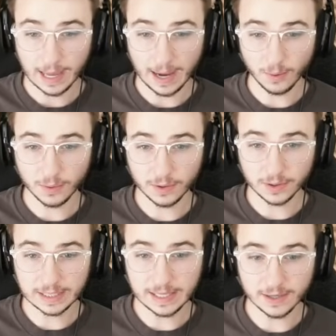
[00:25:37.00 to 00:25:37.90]

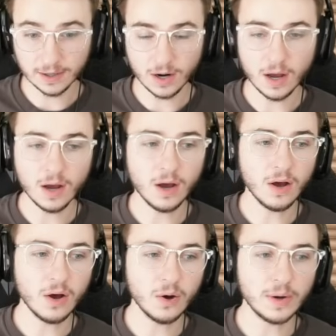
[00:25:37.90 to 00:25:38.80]
our gear?
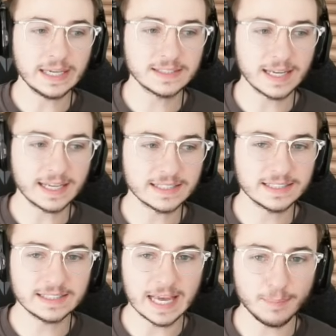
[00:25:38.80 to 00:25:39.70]
Oh, it's like a
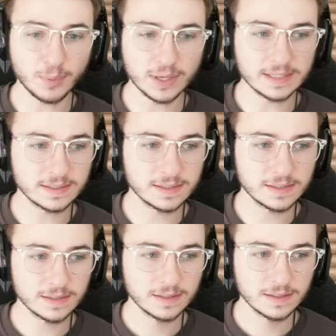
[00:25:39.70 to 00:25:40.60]

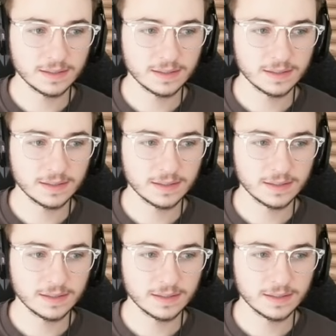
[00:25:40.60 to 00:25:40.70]
separate...